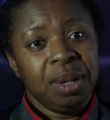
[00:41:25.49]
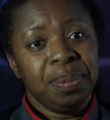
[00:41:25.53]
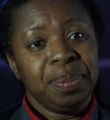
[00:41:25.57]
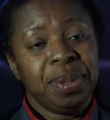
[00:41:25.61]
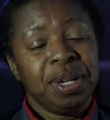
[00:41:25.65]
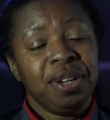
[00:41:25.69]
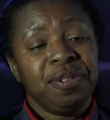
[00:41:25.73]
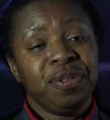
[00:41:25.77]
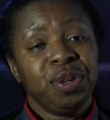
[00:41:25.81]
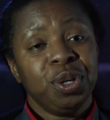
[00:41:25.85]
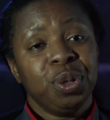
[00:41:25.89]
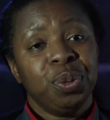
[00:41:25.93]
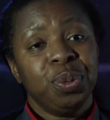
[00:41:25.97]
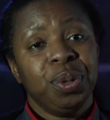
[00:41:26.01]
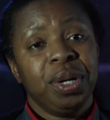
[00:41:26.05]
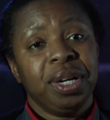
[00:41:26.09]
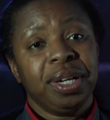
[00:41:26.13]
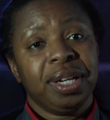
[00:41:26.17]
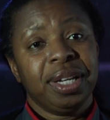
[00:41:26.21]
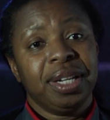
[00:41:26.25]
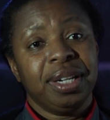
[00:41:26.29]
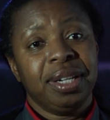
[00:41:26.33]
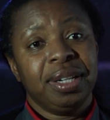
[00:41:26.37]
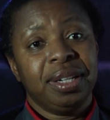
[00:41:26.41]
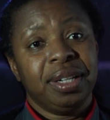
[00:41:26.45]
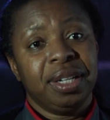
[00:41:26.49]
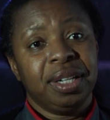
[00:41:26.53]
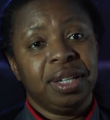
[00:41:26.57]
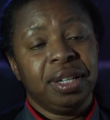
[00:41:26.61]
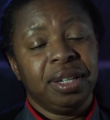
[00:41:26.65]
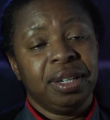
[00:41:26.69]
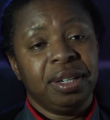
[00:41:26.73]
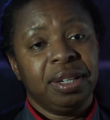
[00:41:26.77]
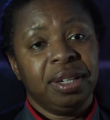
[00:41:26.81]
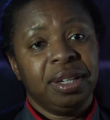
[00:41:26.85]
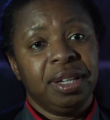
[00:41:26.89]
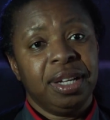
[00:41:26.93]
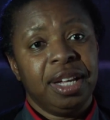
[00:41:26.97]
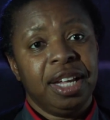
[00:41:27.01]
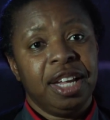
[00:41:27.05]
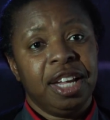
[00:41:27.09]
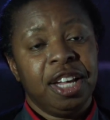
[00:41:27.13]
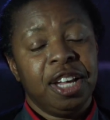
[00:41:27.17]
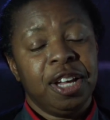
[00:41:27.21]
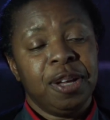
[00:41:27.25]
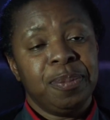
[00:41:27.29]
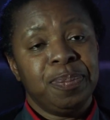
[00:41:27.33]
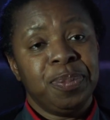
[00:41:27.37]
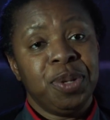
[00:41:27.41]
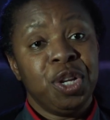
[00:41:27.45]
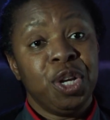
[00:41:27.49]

But if you're working in a um,